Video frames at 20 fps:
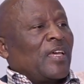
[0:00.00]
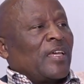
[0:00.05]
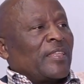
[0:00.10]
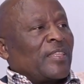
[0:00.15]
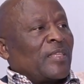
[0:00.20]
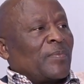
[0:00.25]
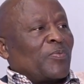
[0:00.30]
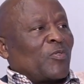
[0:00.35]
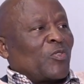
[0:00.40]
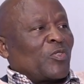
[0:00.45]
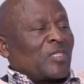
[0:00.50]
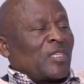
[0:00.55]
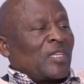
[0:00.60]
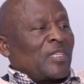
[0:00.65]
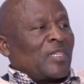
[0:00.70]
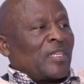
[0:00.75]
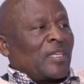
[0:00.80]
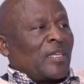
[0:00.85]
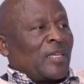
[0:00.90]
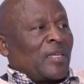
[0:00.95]

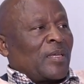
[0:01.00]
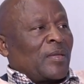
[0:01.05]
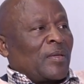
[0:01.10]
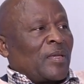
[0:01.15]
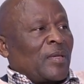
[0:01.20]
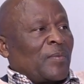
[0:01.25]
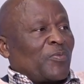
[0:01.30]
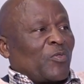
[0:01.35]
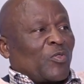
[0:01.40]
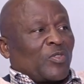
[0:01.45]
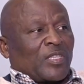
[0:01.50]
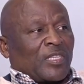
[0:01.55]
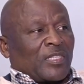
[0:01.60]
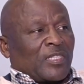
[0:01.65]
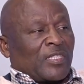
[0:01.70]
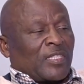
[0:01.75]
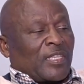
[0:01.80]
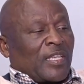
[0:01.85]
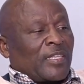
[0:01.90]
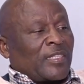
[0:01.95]
the
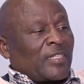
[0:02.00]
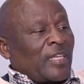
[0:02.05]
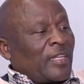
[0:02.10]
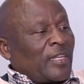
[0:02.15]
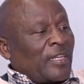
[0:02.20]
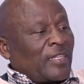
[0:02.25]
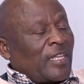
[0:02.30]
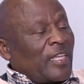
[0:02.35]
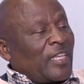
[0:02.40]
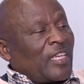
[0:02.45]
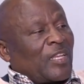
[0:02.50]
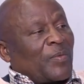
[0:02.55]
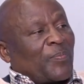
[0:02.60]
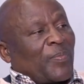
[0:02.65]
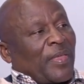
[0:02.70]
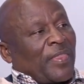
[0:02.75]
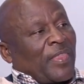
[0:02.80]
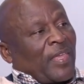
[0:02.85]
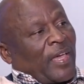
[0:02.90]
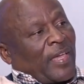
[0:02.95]
processes as undertaken
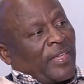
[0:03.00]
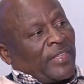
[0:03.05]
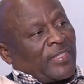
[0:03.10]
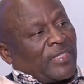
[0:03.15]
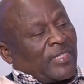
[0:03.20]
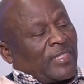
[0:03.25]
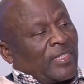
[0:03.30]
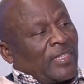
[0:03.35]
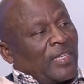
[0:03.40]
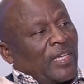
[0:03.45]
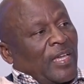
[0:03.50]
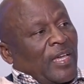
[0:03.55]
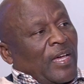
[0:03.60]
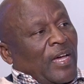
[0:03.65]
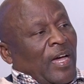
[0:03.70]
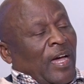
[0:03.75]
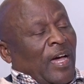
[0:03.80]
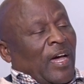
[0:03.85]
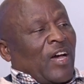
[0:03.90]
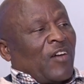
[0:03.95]
by the IEC
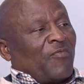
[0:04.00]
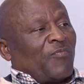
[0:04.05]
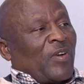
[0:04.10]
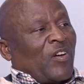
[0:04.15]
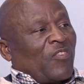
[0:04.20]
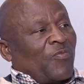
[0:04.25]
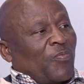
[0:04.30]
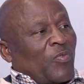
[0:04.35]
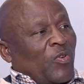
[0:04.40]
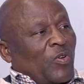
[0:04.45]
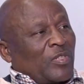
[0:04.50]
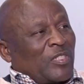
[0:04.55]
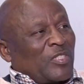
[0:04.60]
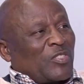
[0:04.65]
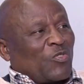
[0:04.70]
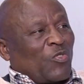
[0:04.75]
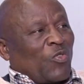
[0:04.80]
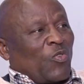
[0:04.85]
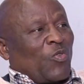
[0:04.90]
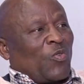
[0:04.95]
are above board.
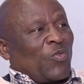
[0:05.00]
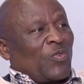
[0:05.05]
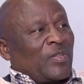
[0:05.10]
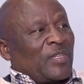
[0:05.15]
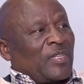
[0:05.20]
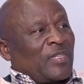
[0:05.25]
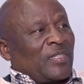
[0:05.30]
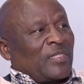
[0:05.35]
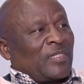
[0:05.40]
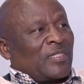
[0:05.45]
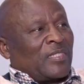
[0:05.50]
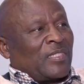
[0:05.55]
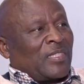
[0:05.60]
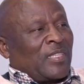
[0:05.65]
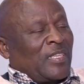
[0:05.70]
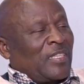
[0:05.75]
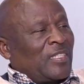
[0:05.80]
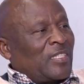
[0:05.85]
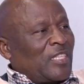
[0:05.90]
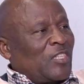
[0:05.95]
So
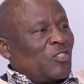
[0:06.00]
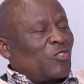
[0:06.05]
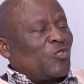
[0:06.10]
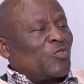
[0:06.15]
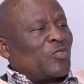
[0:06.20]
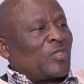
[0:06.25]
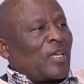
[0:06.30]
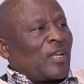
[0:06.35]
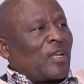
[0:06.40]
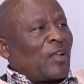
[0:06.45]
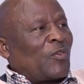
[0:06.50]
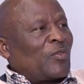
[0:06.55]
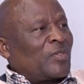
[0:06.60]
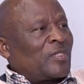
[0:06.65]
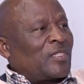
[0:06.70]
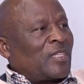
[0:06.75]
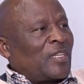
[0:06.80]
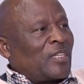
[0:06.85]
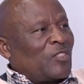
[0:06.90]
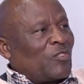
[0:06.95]
these issues
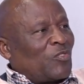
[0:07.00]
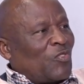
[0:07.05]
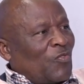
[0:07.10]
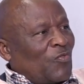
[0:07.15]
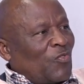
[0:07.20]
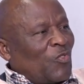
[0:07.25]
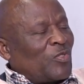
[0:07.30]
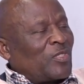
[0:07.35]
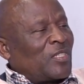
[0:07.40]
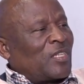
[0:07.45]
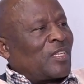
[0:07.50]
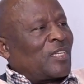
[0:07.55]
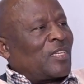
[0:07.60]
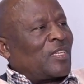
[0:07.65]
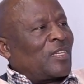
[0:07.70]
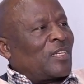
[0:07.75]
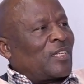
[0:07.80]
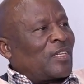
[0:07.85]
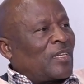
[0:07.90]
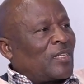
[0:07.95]
around vote
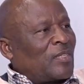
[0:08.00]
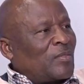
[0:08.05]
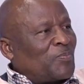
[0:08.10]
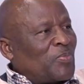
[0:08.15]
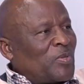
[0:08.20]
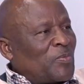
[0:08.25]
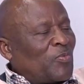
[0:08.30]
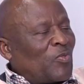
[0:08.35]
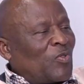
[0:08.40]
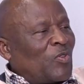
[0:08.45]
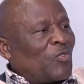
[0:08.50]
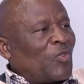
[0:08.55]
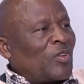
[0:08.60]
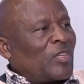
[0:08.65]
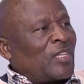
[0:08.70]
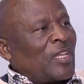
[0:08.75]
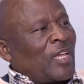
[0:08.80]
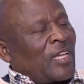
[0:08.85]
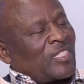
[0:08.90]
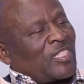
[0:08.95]
rigging and people
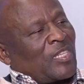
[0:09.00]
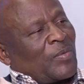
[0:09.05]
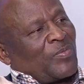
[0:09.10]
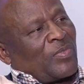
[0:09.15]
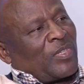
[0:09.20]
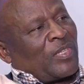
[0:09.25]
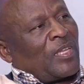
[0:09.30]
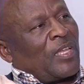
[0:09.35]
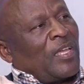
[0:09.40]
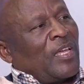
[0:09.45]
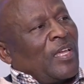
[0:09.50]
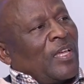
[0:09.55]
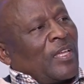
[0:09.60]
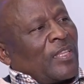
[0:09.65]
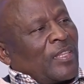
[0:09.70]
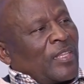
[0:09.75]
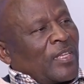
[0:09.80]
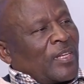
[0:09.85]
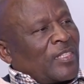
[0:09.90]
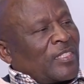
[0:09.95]
not accepting
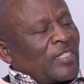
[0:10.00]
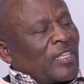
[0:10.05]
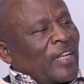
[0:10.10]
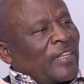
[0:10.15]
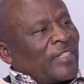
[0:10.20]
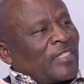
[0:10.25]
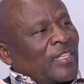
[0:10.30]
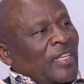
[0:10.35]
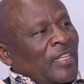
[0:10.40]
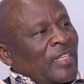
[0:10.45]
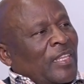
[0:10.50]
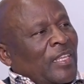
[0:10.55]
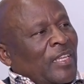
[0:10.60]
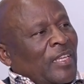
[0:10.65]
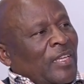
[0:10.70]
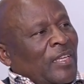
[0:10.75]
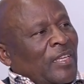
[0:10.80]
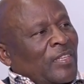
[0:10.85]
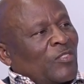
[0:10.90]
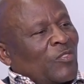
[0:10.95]
the results at
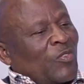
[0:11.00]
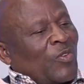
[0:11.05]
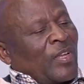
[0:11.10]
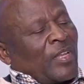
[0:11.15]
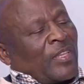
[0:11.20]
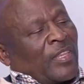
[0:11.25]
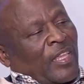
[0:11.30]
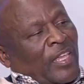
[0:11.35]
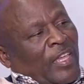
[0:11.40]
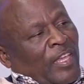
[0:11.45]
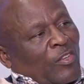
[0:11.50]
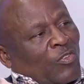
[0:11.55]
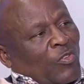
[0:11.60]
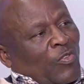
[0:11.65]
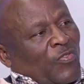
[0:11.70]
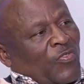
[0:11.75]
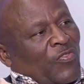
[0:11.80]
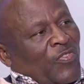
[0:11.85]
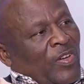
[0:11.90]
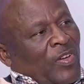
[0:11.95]
the at the end of